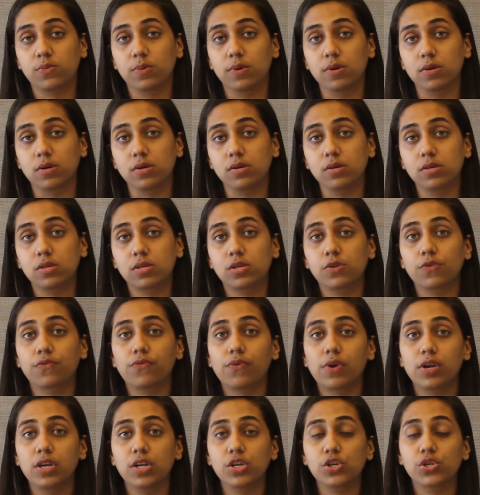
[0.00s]
workers, to
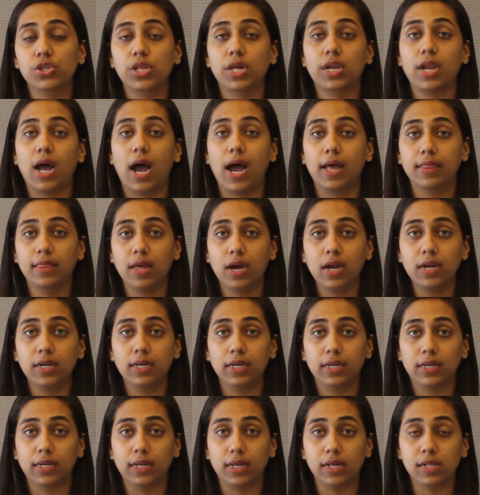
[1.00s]
furnish their Aadhaar
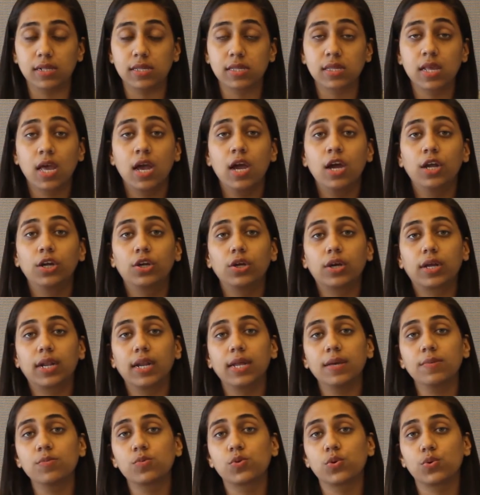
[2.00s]
details to
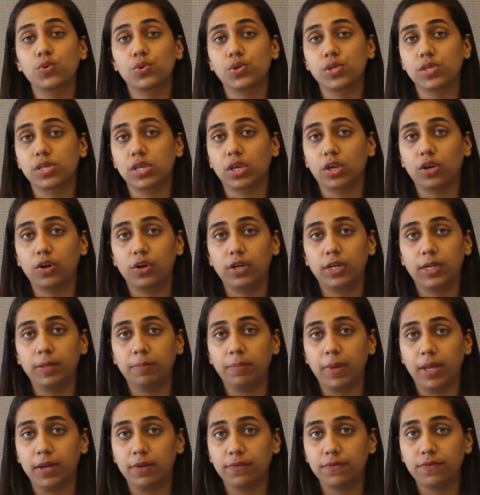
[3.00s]
claim Social Security
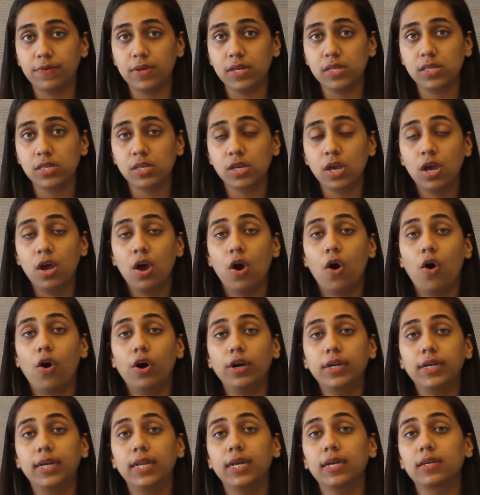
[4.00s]
benefits or
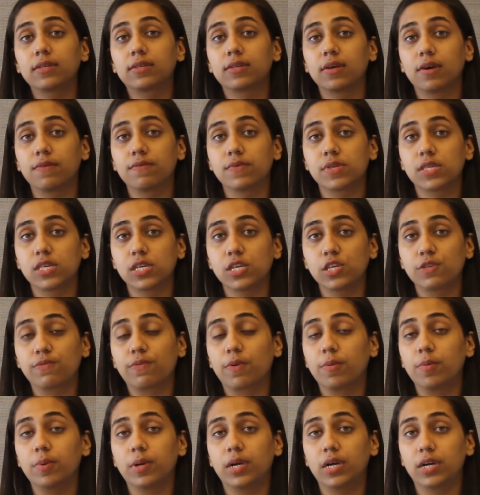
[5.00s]
take services
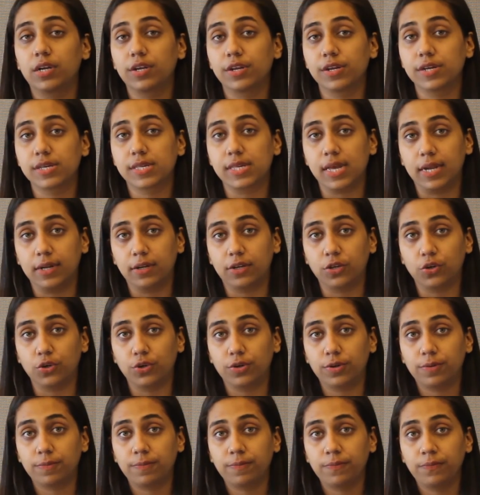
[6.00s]
from a career center.
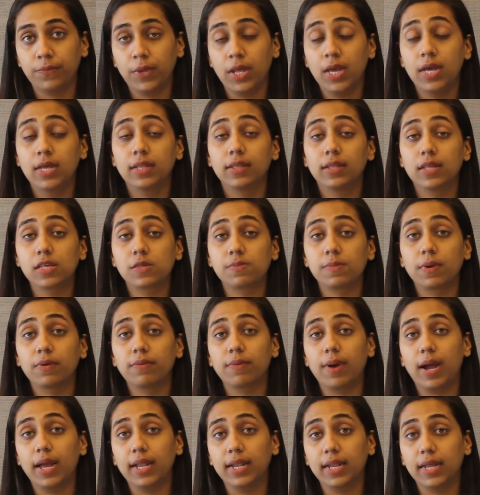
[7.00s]
This may
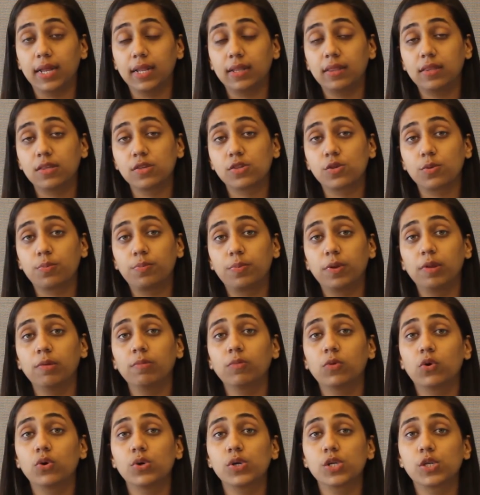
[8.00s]
violate the Supreme
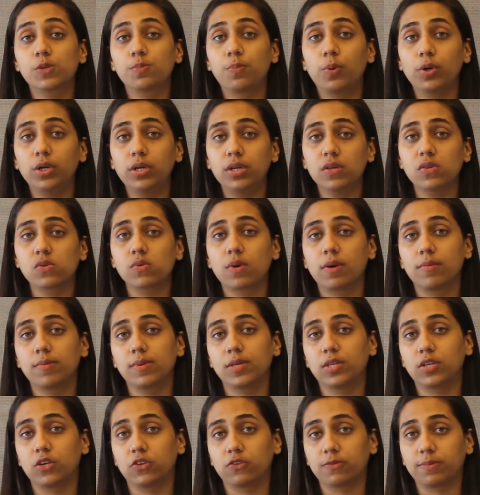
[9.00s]
Court's
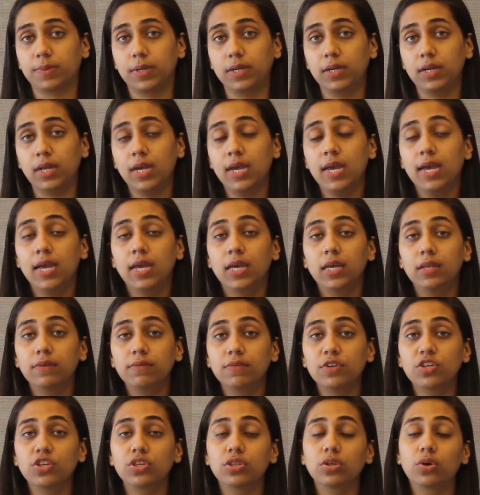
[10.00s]
Puttaswamy judgment, in
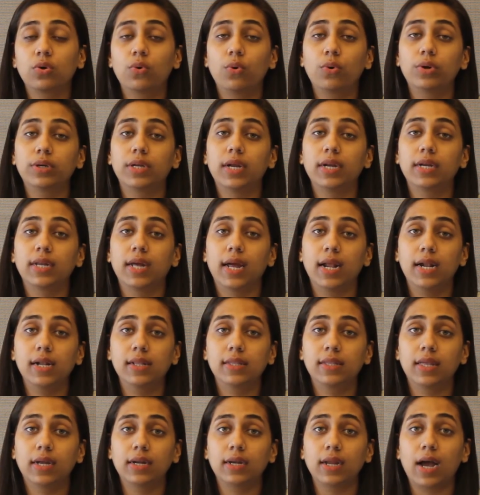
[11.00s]
which the court had
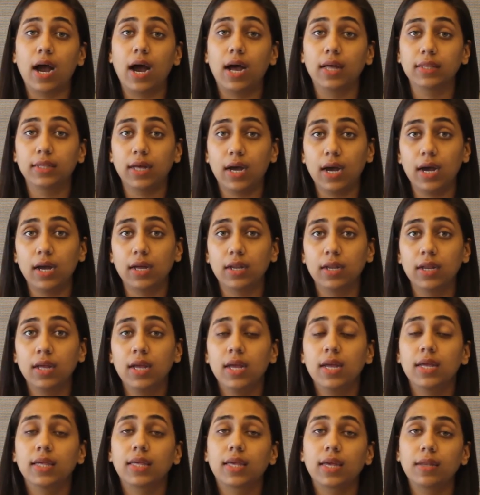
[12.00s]
held that Aadhaar
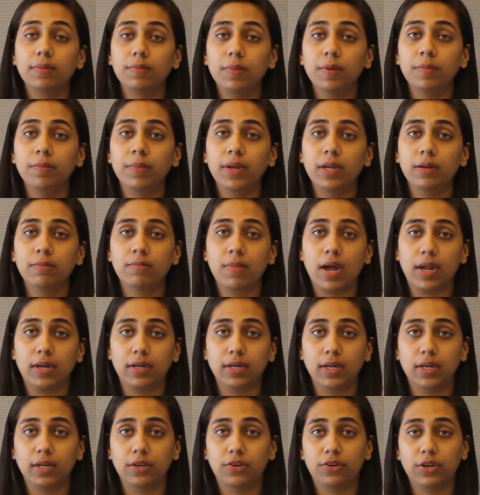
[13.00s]
can be made
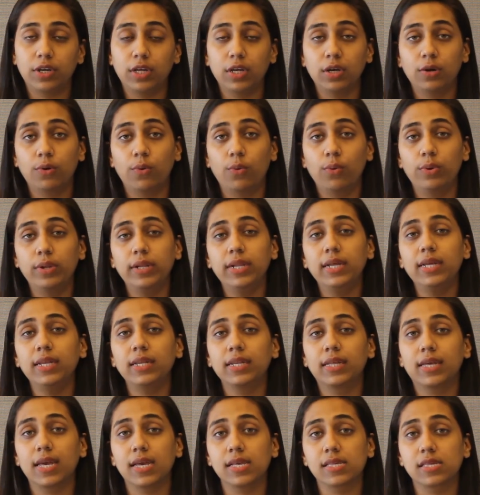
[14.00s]
mandatory only in
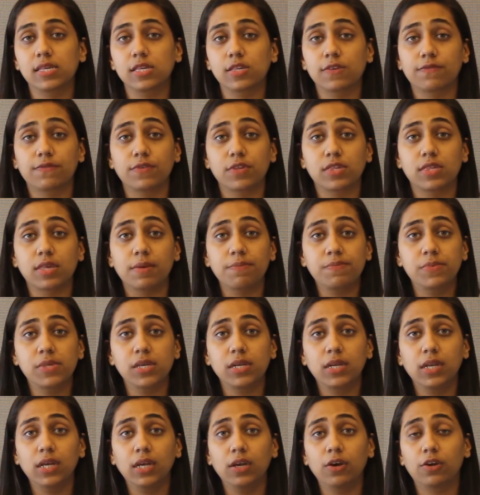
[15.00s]
cases of a
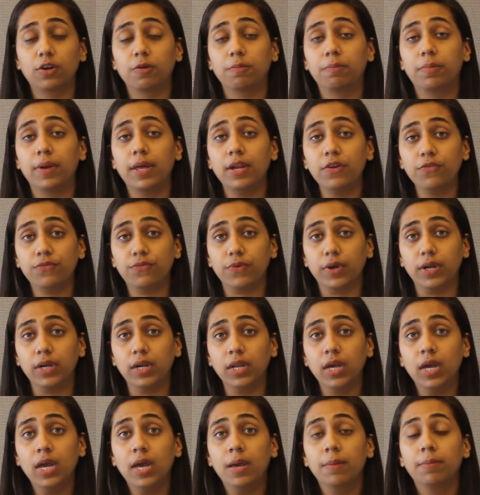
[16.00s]
subsidy or a benefit
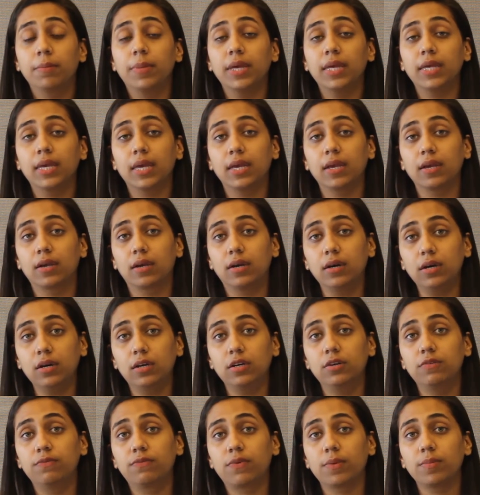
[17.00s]
being
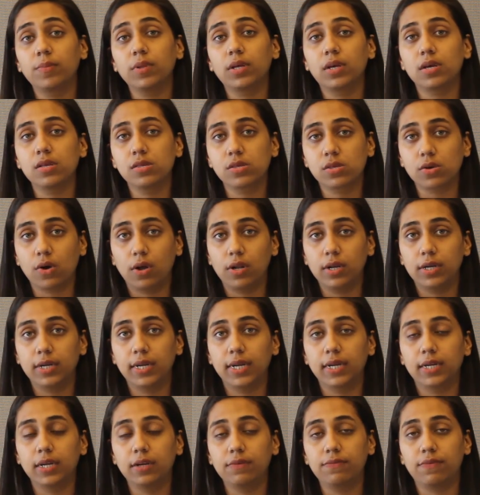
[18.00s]
incurred from the
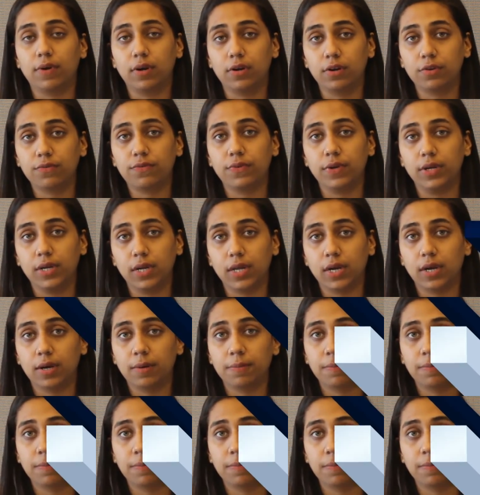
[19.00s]
Consolidated Fund of India.